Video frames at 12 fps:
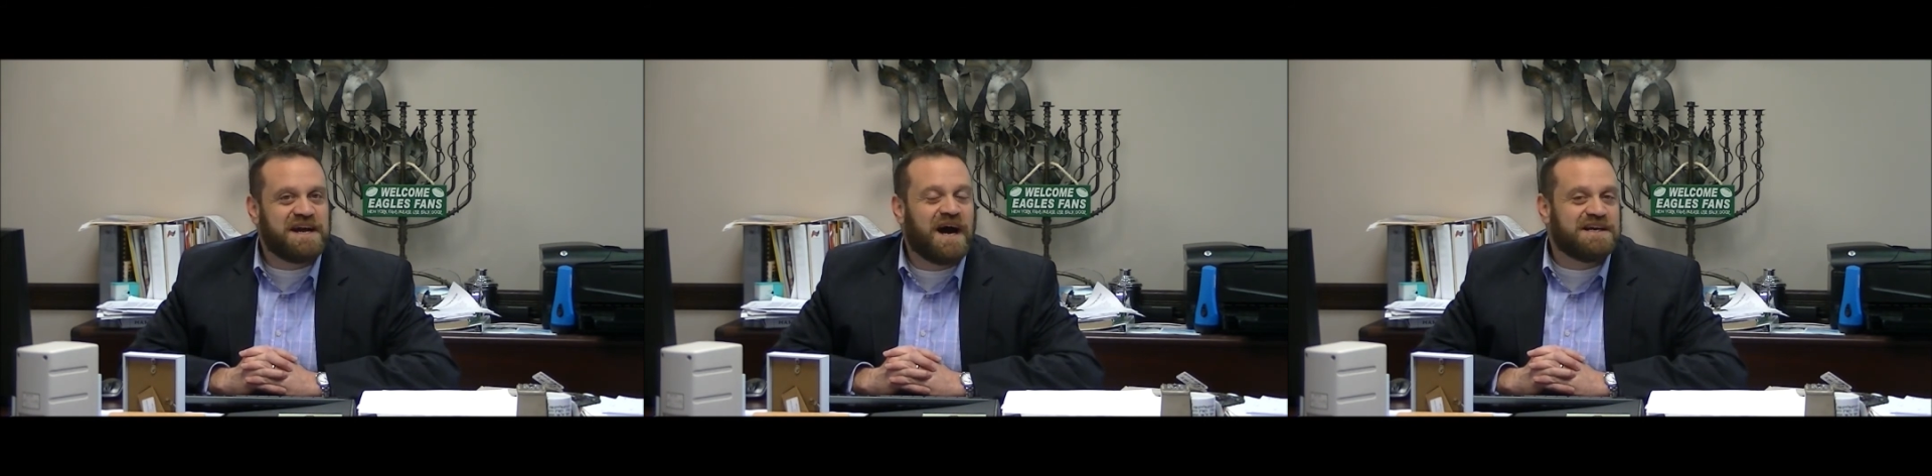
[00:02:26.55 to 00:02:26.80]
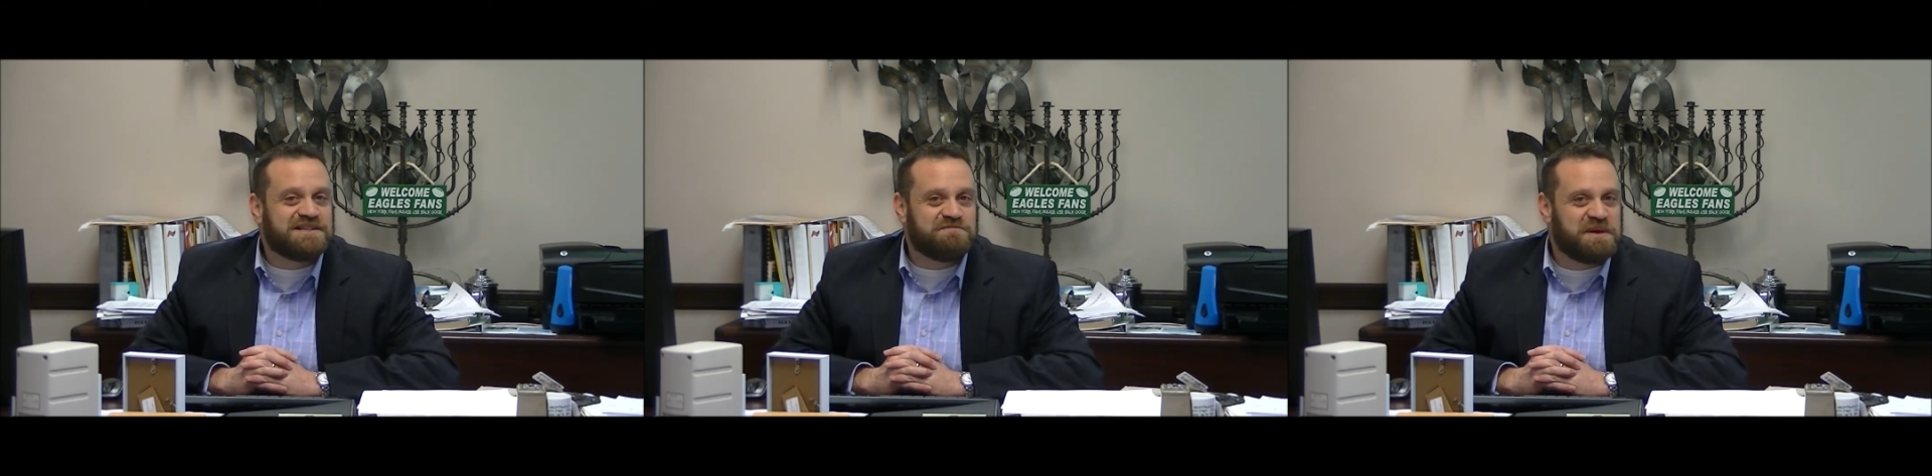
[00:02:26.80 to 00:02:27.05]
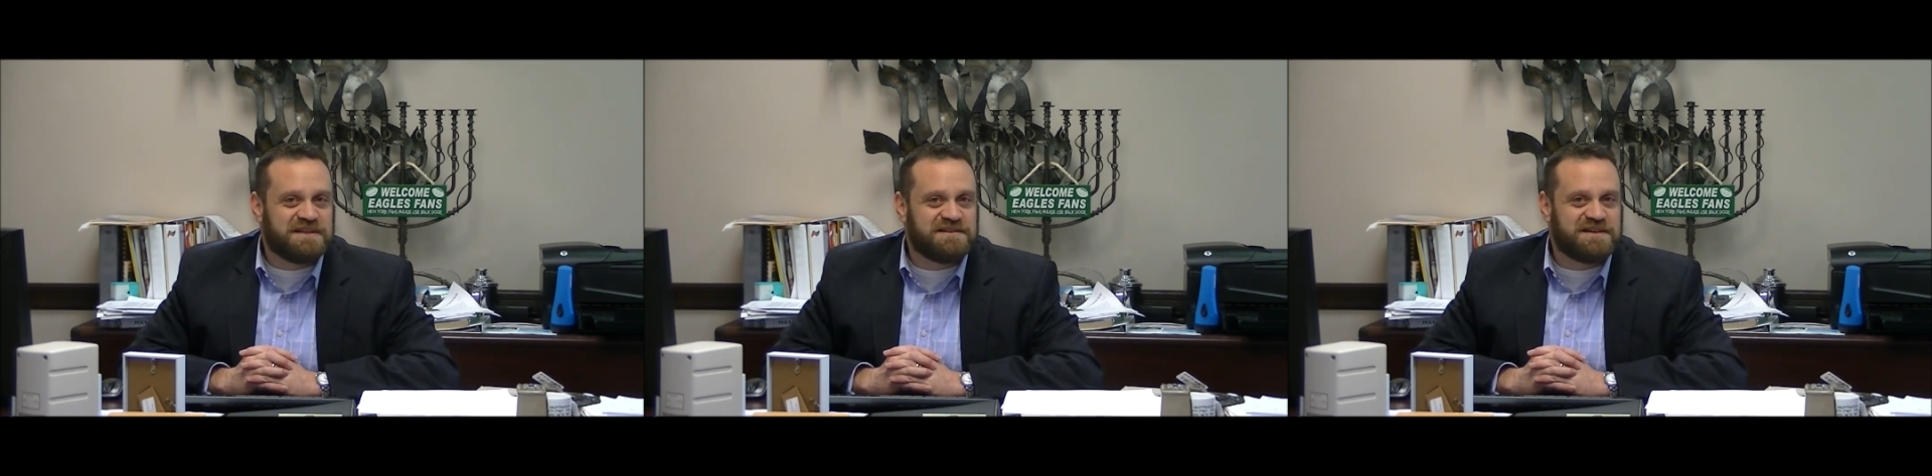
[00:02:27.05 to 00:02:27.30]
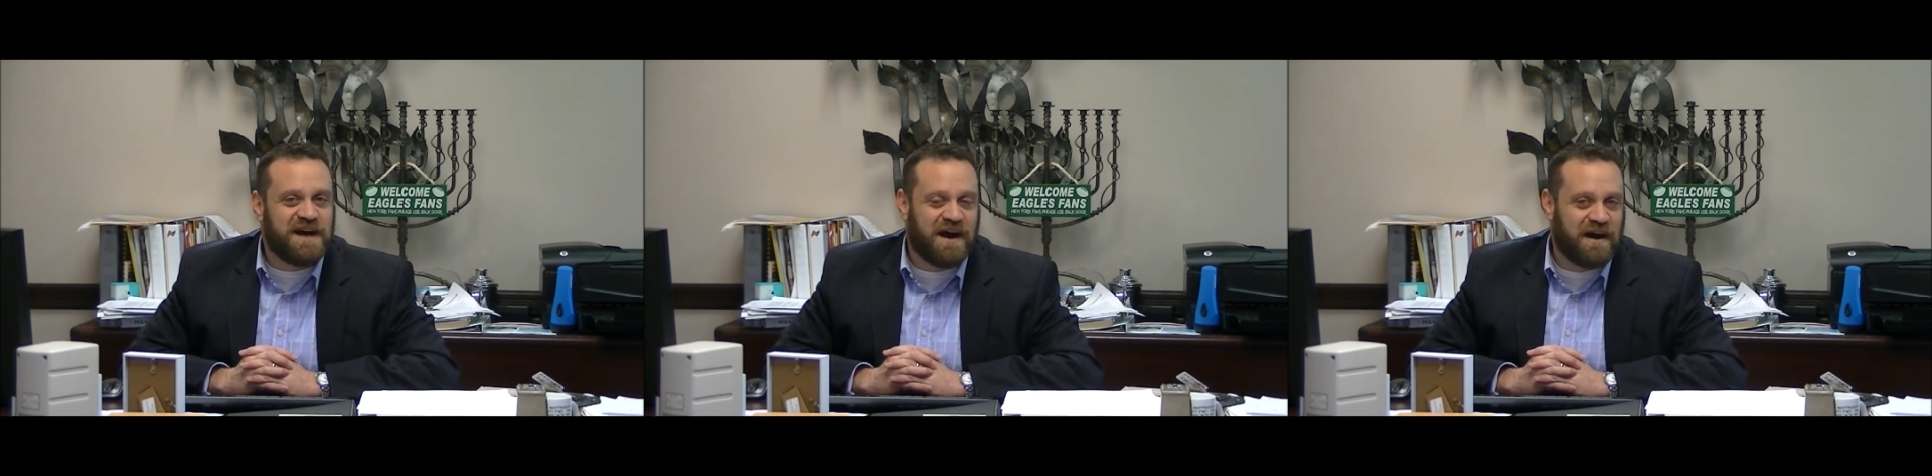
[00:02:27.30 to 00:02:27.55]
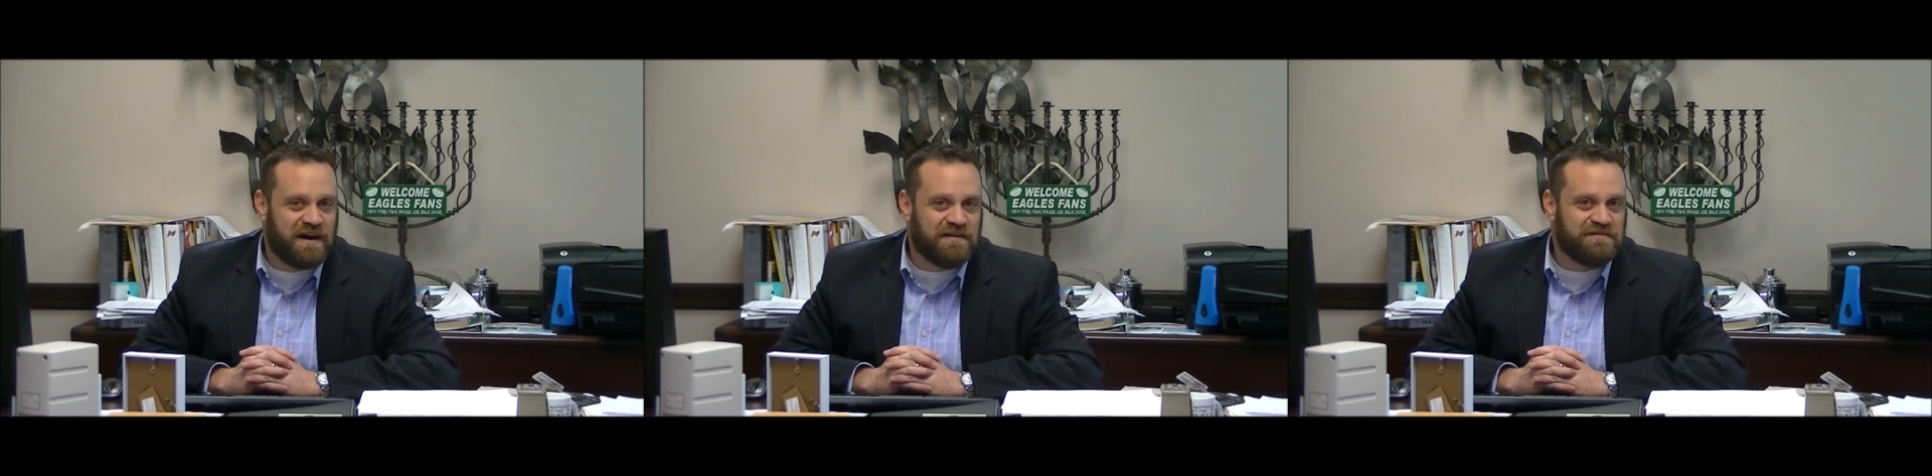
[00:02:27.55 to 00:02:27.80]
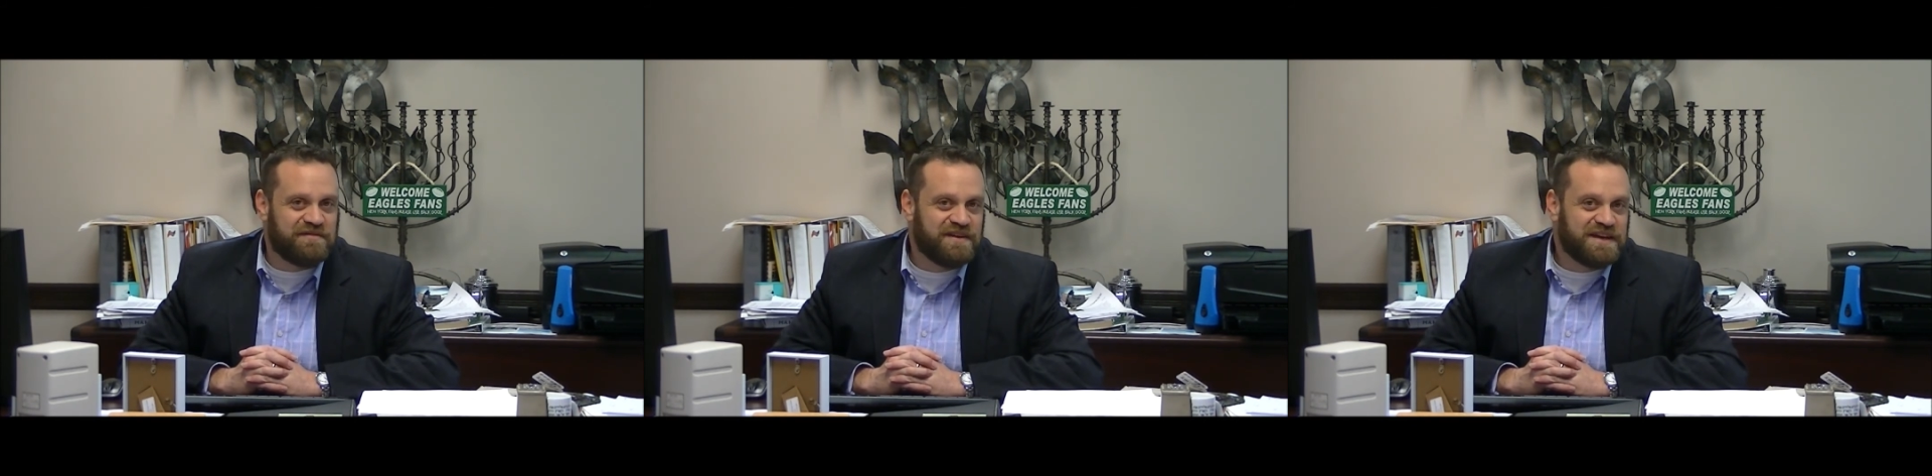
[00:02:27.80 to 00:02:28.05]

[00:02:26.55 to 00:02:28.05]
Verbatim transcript: husband of